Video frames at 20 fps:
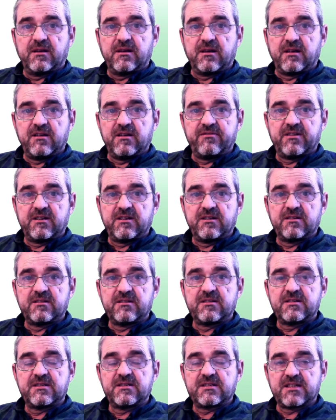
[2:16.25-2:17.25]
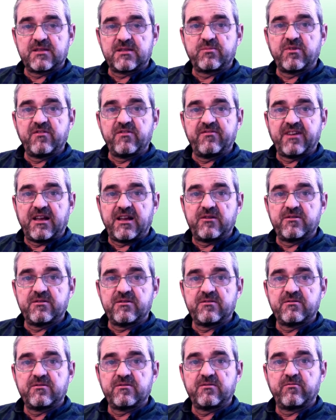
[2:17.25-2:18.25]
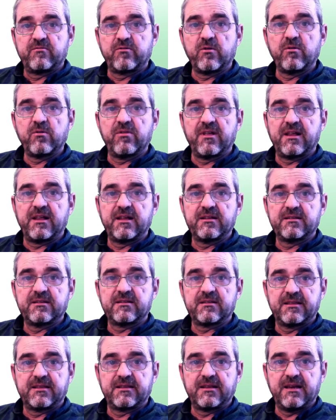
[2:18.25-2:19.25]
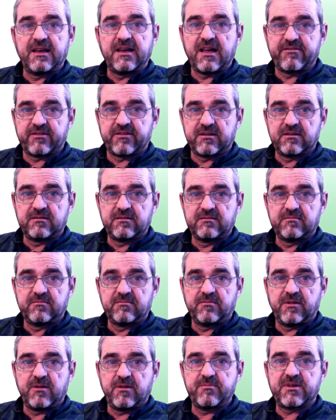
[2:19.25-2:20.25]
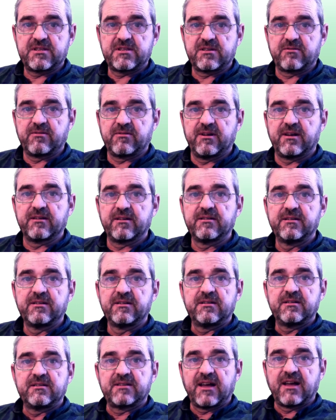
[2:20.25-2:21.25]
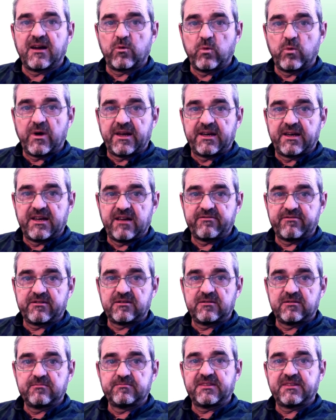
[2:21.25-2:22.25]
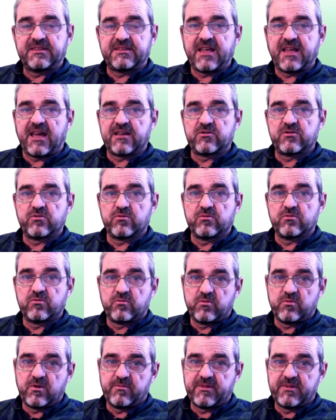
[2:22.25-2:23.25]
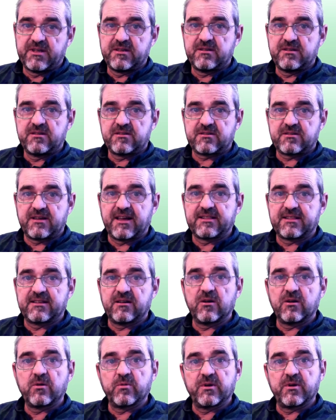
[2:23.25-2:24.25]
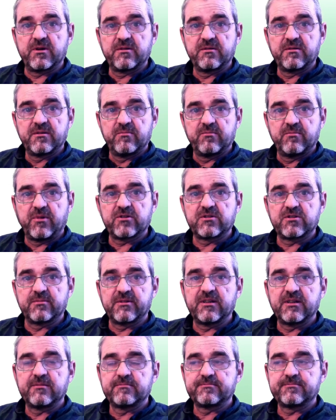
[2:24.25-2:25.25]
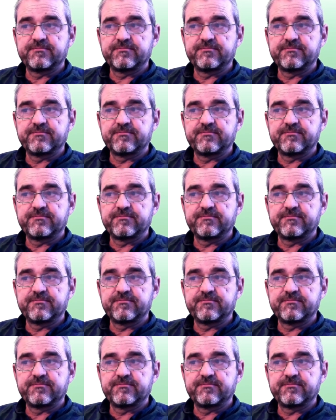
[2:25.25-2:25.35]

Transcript: a given setpoint value for the level, in particular tank 1 level. Tank 2 will be slightly lower, possibly.